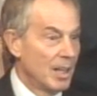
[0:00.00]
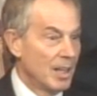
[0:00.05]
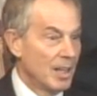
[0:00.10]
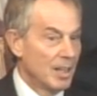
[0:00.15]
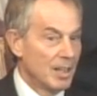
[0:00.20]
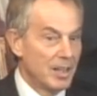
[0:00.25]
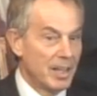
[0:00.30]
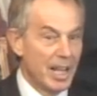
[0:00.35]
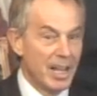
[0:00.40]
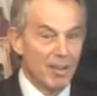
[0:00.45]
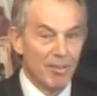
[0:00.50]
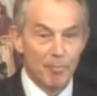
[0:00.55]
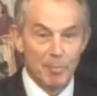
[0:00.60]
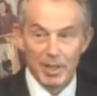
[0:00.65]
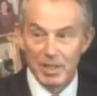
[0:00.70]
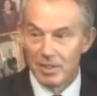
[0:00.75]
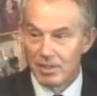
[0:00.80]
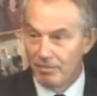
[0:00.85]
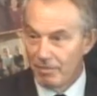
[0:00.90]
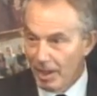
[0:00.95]
They have
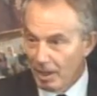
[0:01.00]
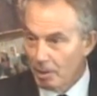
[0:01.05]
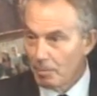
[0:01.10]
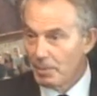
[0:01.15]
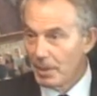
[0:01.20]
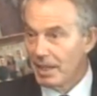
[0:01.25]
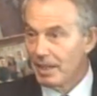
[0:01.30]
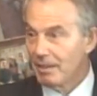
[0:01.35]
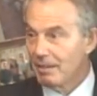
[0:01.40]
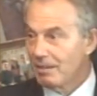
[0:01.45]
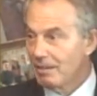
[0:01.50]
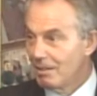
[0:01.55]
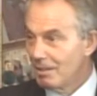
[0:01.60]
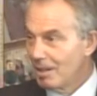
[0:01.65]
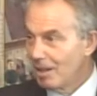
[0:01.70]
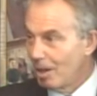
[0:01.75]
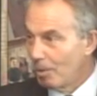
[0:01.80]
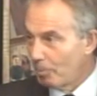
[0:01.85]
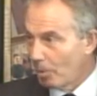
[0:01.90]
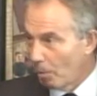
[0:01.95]
been developing
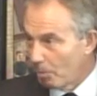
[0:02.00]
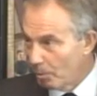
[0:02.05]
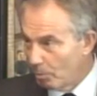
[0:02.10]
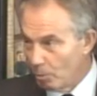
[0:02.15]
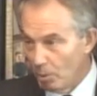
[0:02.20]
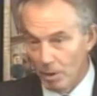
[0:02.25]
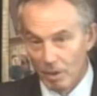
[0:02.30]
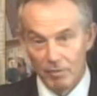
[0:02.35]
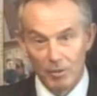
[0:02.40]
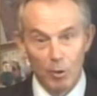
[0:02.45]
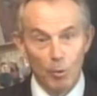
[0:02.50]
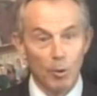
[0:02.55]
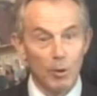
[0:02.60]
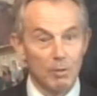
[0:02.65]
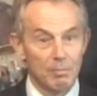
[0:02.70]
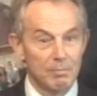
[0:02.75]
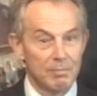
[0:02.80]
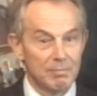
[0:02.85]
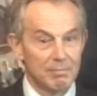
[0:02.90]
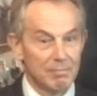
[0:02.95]
a proper rule of law,
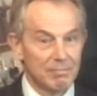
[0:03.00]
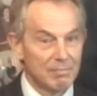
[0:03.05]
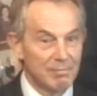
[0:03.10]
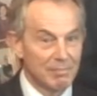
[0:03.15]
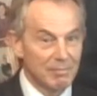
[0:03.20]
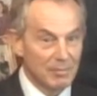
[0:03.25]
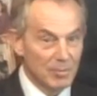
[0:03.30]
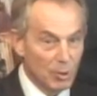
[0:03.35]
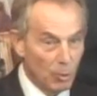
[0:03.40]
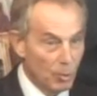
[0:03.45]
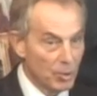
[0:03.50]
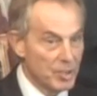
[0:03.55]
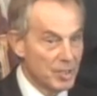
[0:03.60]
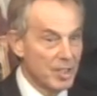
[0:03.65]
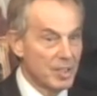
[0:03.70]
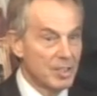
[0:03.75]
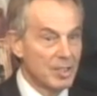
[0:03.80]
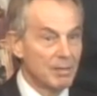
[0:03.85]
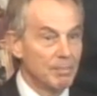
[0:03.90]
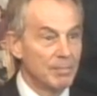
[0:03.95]
court
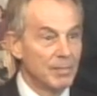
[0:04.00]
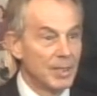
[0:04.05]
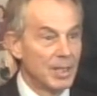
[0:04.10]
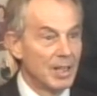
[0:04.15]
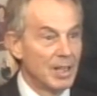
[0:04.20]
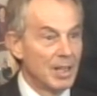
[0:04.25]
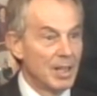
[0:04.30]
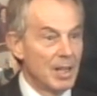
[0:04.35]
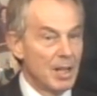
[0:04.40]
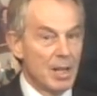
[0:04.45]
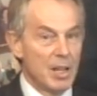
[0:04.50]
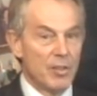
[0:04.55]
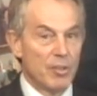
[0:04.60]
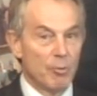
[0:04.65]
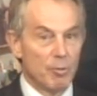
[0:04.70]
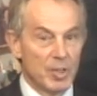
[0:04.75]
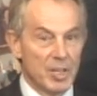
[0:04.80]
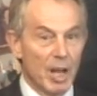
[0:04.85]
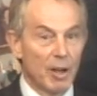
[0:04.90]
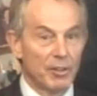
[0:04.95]
system. The
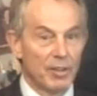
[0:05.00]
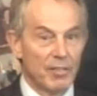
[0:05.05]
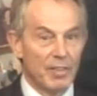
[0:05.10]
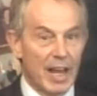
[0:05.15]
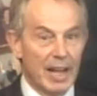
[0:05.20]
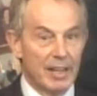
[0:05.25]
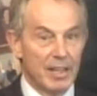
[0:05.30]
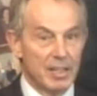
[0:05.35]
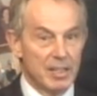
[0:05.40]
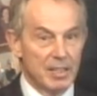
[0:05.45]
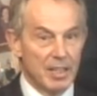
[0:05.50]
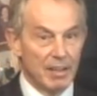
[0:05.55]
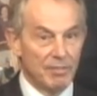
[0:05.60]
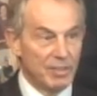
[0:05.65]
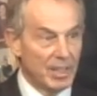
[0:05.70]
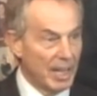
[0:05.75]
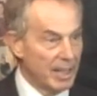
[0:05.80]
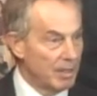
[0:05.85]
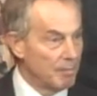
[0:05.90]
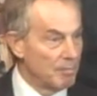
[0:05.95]
result of that is they've
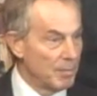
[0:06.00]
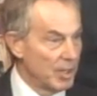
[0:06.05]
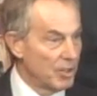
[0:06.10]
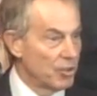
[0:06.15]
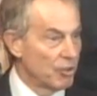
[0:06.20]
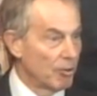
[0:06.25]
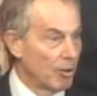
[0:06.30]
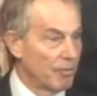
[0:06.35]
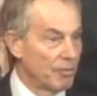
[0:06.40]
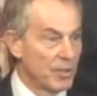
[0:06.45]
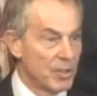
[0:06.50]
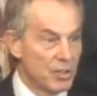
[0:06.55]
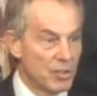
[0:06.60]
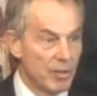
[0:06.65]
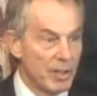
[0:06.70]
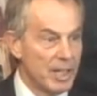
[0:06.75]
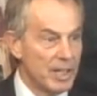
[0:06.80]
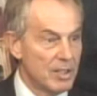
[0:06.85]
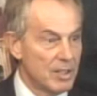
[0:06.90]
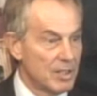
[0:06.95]
taken militia off the
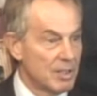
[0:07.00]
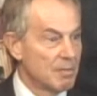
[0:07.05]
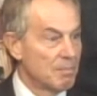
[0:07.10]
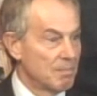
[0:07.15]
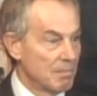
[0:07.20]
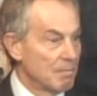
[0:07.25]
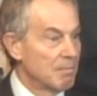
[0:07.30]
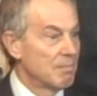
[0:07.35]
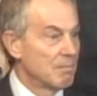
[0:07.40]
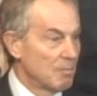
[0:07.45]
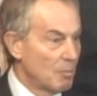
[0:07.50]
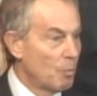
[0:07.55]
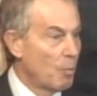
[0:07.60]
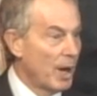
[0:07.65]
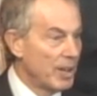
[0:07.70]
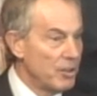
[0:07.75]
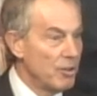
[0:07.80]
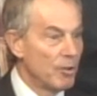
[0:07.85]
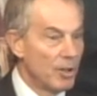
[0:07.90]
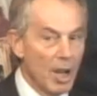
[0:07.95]
streets.
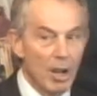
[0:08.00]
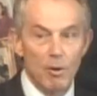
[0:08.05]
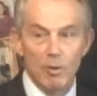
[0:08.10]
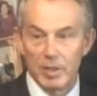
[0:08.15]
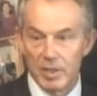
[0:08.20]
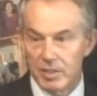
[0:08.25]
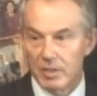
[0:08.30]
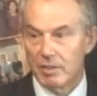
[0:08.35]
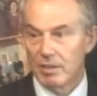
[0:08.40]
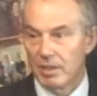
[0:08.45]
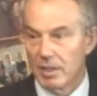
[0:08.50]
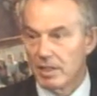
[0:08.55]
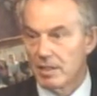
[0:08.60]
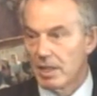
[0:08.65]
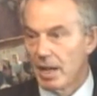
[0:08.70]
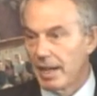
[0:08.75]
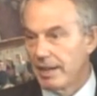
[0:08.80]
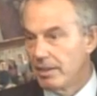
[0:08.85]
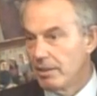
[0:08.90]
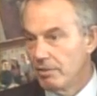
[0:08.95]
When you go, as
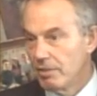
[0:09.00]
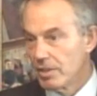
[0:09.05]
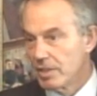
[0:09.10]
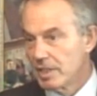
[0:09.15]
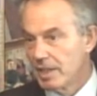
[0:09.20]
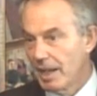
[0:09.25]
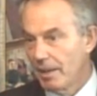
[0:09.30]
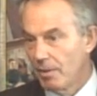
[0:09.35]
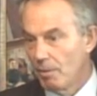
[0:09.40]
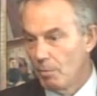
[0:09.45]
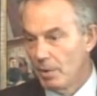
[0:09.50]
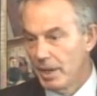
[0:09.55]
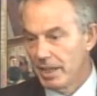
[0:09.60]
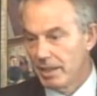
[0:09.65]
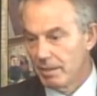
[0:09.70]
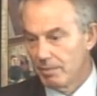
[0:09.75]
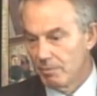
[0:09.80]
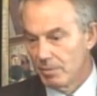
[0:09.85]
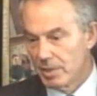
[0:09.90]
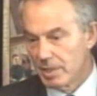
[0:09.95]
I do just the other week
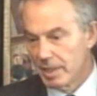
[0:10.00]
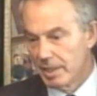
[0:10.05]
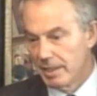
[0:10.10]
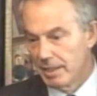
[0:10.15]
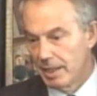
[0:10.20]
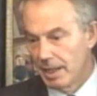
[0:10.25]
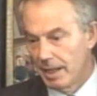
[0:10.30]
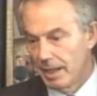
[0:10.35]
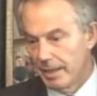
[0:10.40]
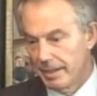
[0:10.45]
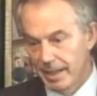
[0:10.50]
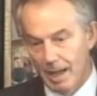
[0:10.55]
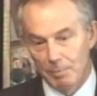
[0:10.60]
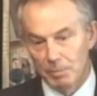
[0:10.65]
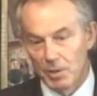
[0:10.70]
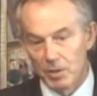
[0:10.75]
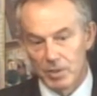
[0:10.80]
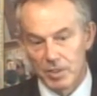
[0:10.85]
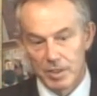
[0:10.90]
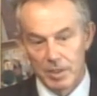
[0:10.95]
and was in
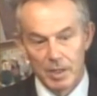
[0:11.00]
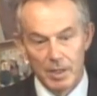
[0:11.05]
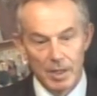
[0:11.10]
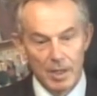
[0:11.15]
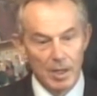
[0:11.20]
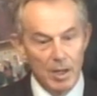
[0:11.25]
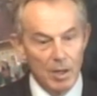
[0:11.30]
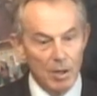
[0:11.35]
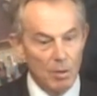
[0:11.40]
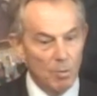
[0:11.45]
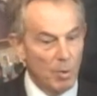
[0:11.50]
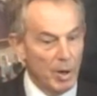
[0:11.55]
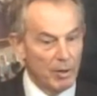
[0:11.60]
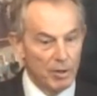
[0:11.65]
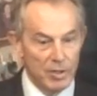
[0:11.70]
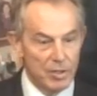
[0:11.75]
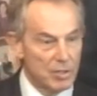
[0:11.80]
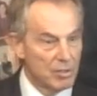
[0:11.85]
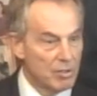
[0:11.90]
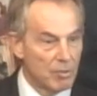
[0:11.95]
Nablus,
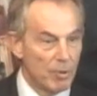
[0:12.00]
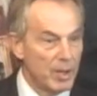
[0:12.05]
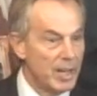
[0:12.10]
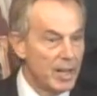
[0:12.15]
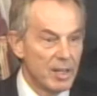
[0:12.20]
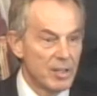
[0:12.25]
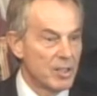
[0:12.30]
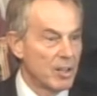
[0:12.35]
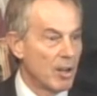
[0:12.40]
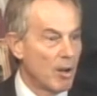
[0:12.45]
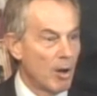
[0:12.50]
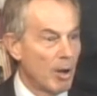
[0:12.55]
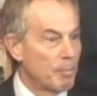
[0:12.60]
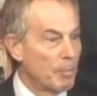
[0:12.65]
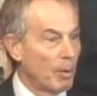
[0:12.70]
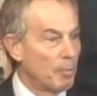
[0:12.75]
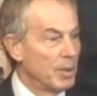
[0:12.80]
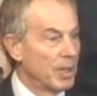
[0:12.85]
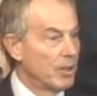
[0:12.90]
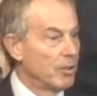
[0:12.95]
whereas 3 years ago I
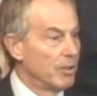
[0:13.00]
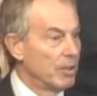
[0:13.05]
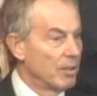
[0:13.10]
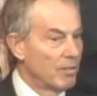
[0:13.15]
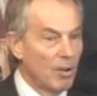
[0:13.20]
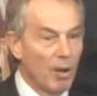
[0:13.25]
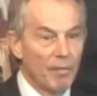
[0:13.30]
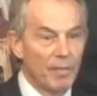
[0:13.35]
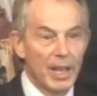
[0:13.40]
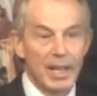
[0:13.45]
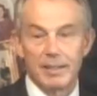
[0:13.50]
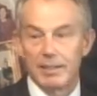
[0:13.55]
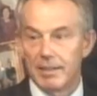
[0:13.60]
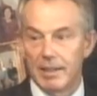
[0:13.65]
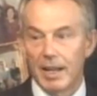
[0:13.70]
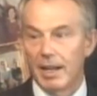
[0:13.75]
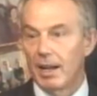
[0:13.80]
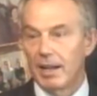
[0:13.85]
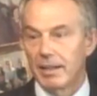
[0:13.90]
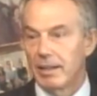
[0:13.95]
probably couldn't have gone there,
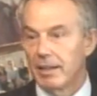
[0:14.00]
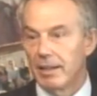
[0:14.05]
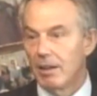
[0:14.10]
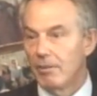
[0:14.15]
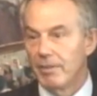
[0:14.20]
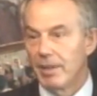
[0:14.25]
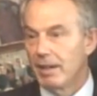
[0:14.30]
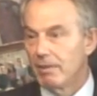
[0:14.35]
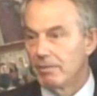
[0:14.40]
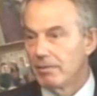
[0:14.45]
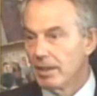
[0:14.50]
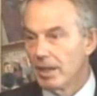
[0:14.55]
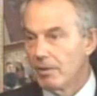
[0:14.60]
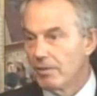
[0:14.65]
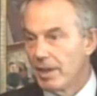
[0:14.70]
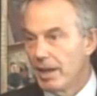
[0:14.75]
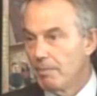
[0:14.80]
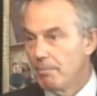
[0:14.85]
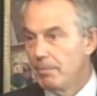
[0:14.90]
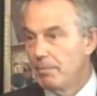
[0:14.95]
today I can go there and go
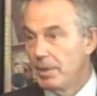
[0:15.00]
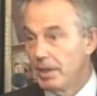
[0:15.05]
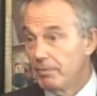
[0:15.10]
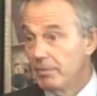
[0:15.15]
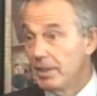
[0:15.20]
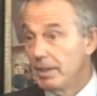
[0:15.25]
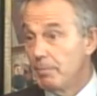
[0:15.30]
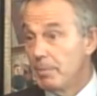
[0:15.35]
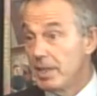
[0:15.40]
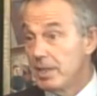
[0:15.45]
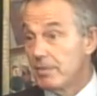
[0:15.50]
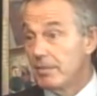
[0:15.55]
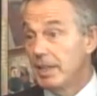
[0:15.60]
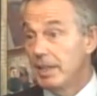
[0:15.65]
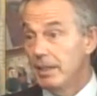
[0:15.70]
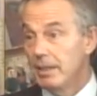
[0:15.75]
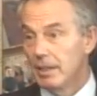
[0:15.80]
there perfectly peacefully.